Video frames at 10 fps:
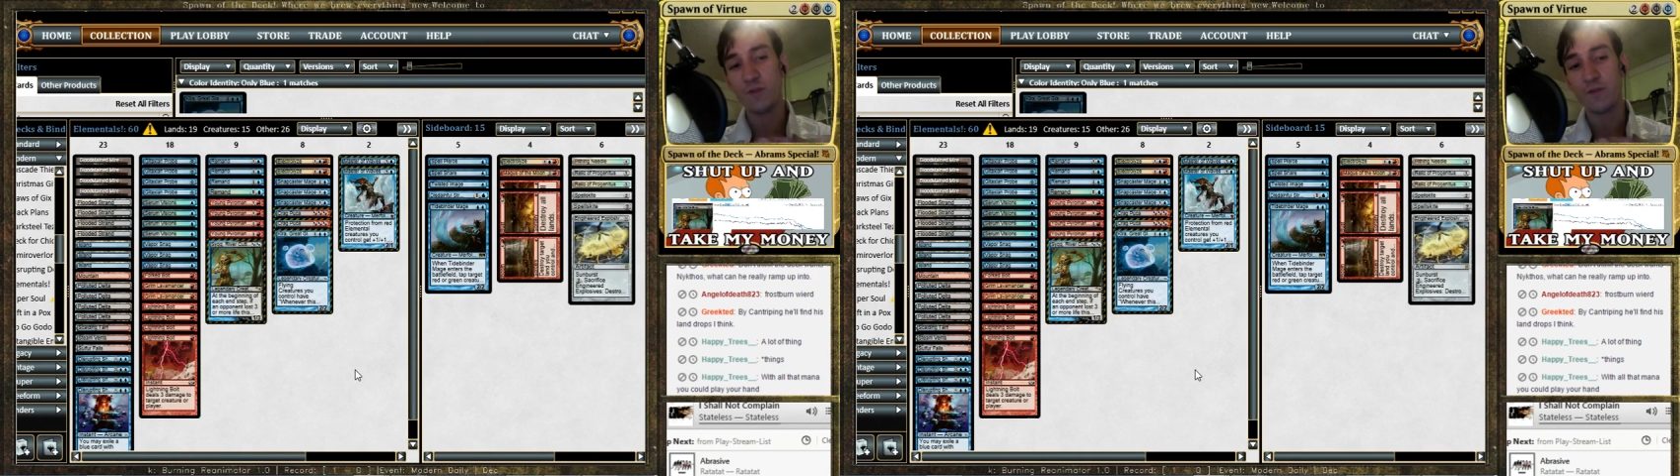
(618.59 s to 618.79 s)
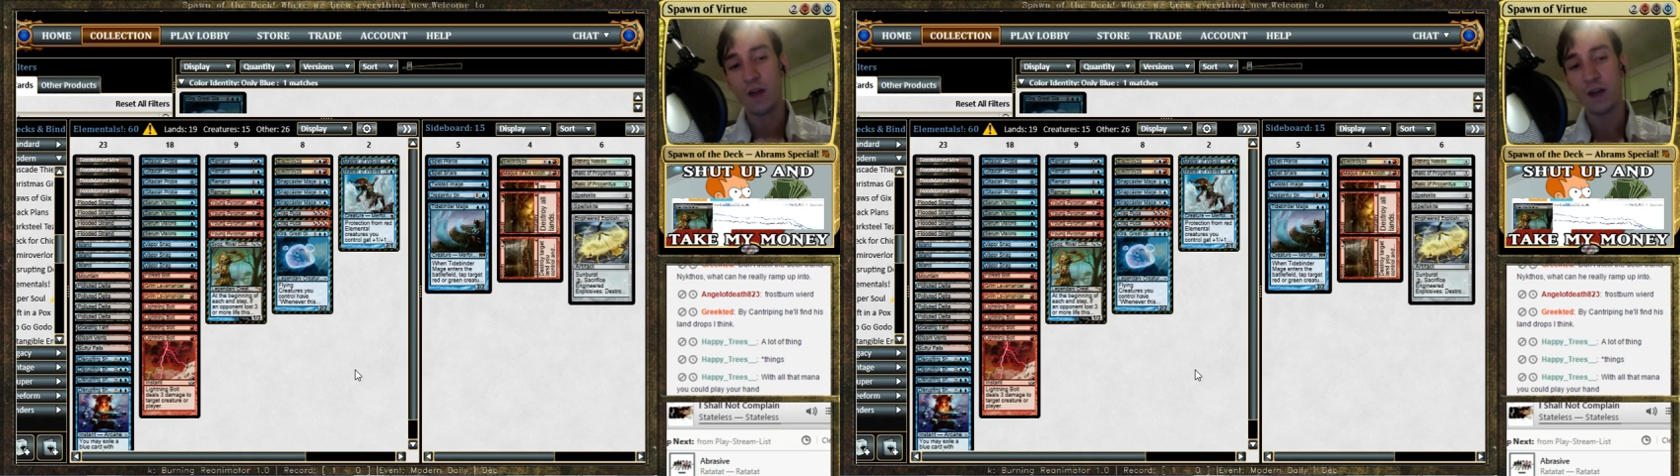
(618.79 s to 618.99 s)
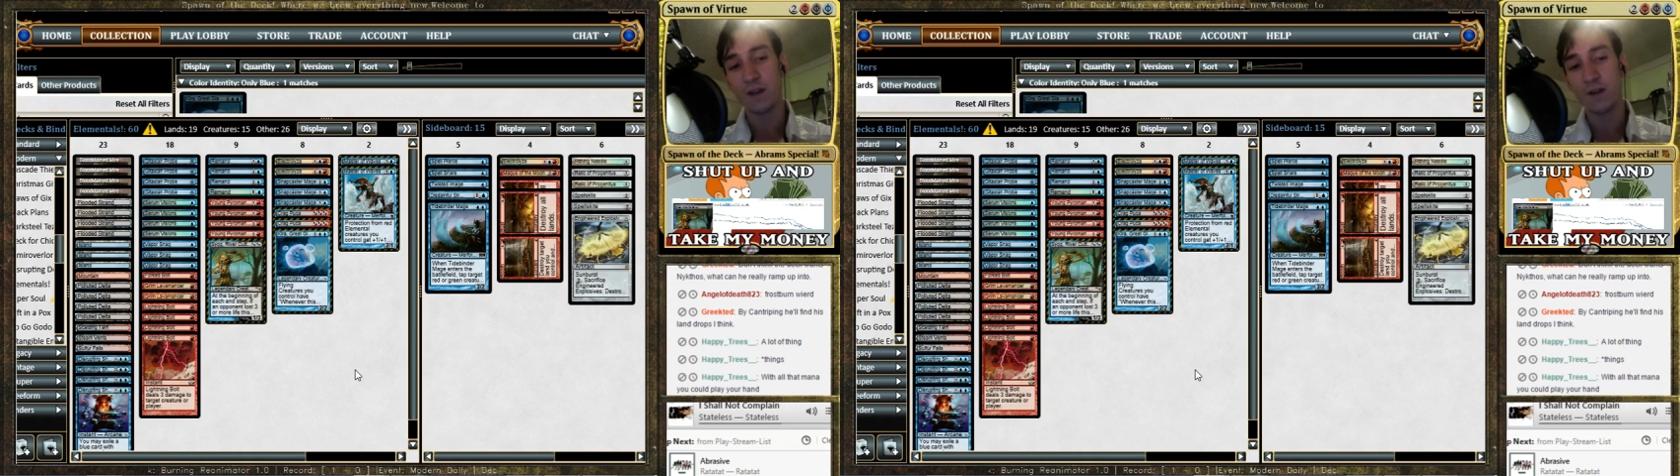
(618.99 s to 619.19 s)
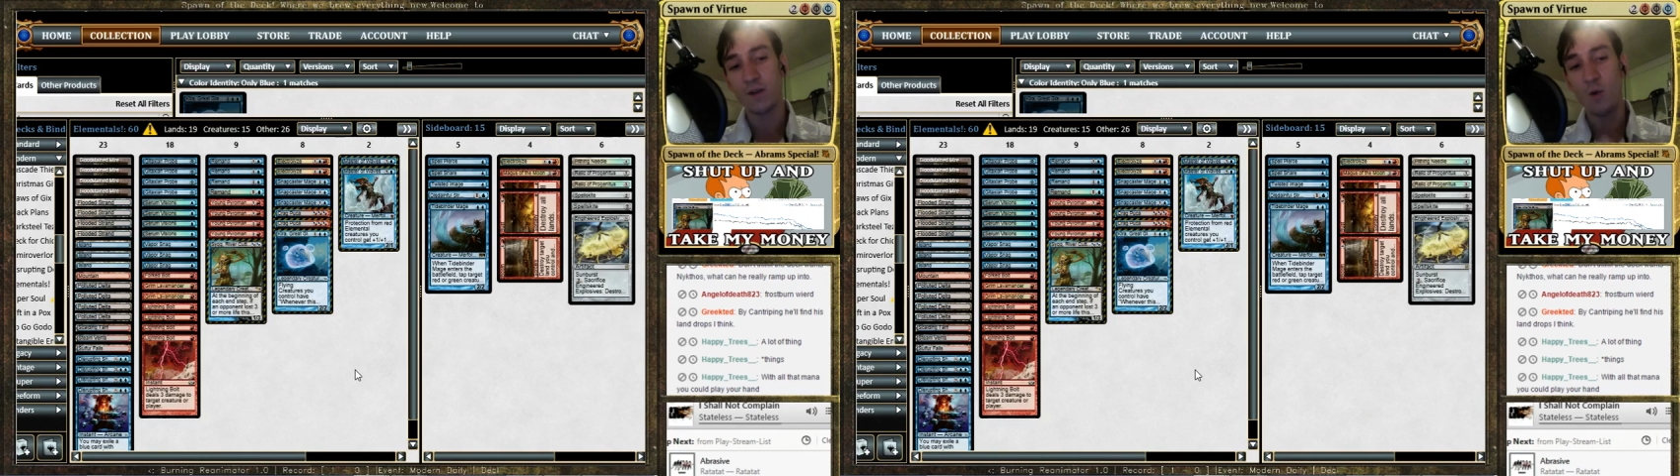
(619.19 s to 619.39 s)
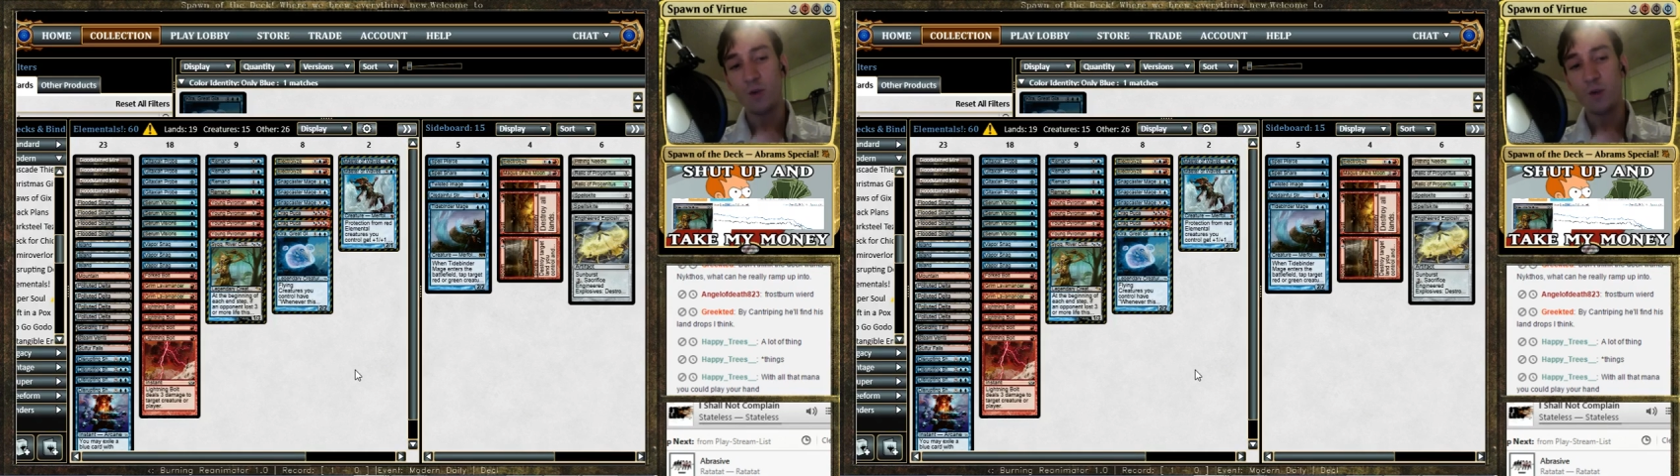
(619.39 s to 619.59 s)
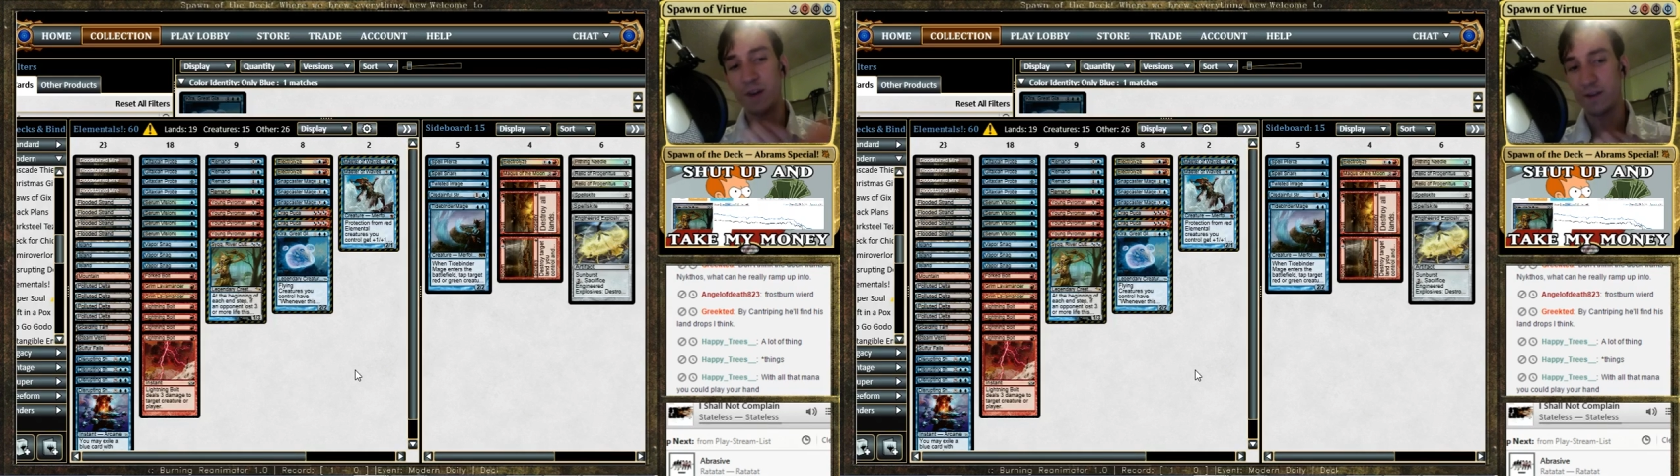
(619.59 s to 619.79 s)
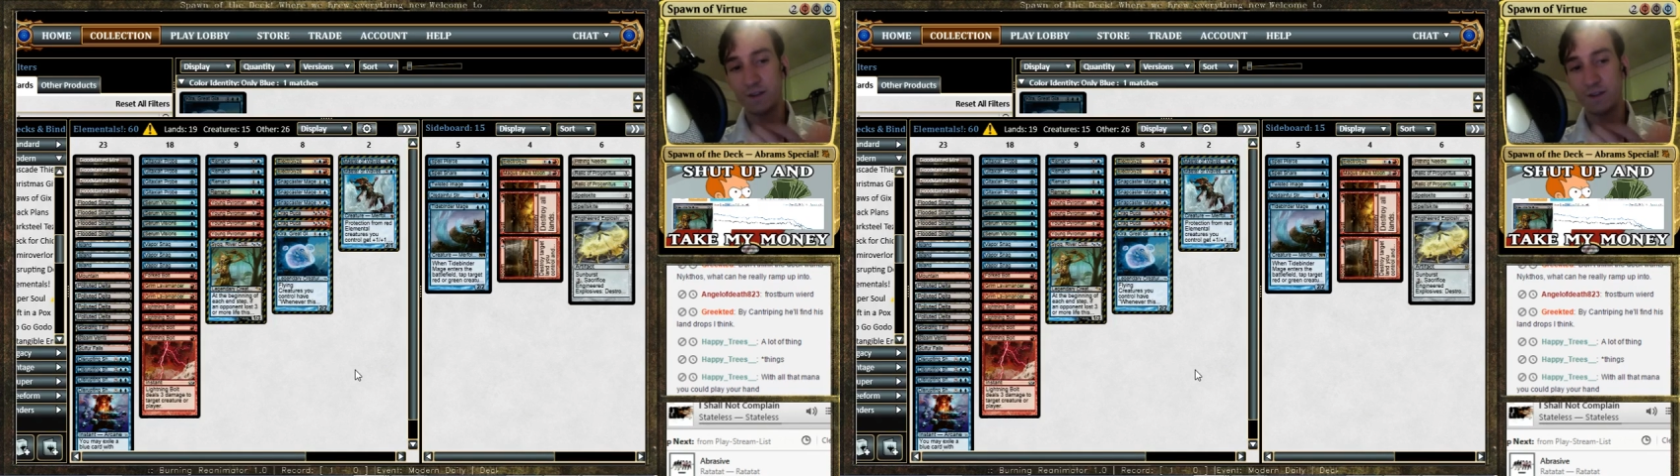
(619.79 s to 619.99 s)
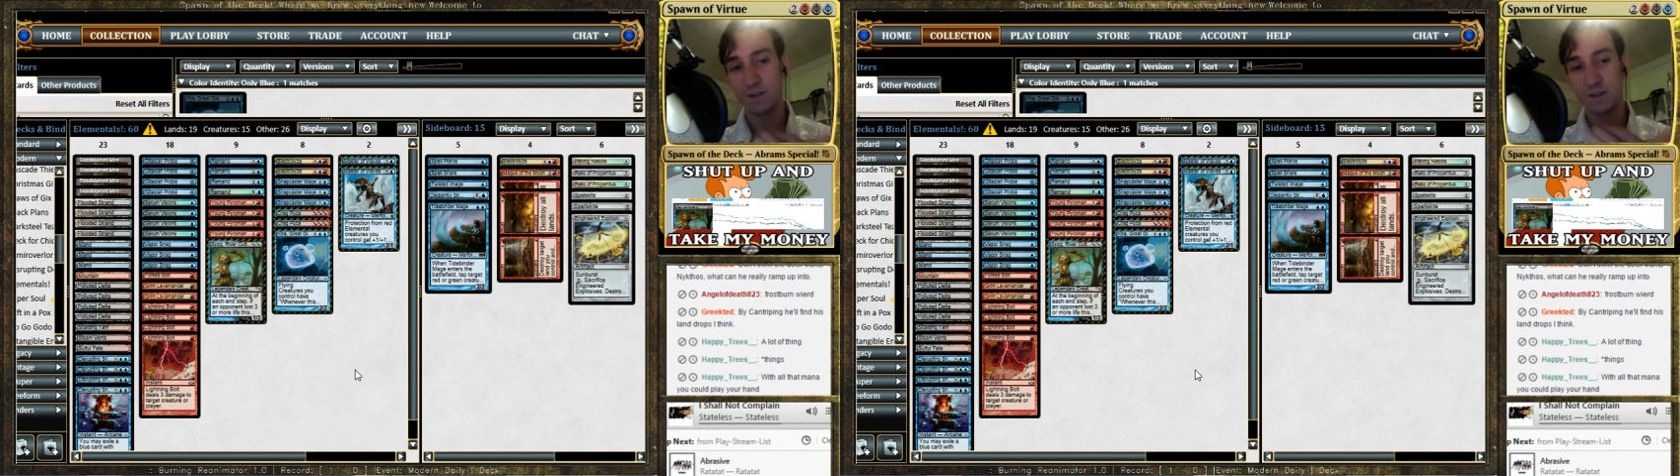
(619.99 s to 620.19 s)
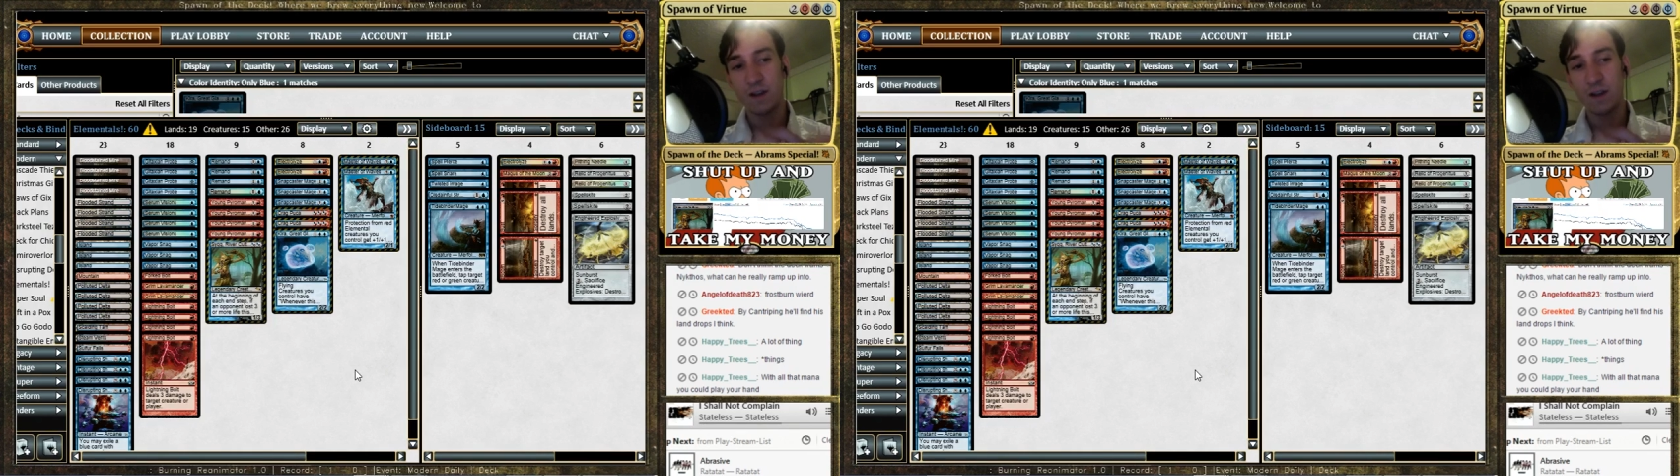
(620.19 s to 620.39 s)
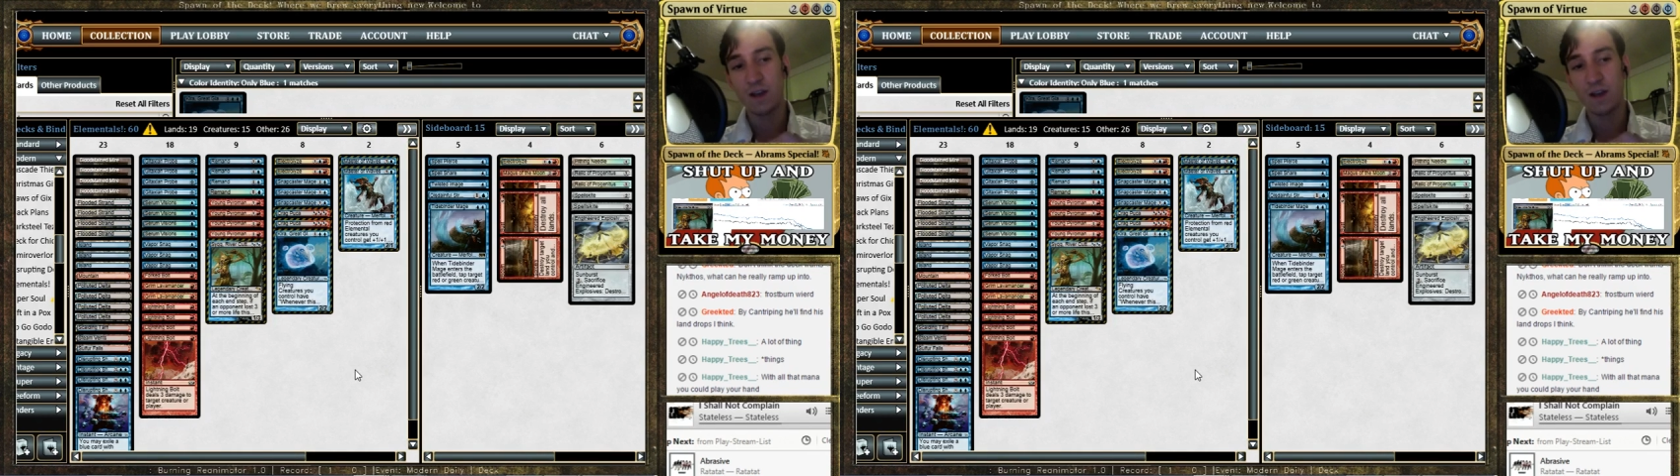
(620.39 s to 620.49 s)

Flooded or the Deltas.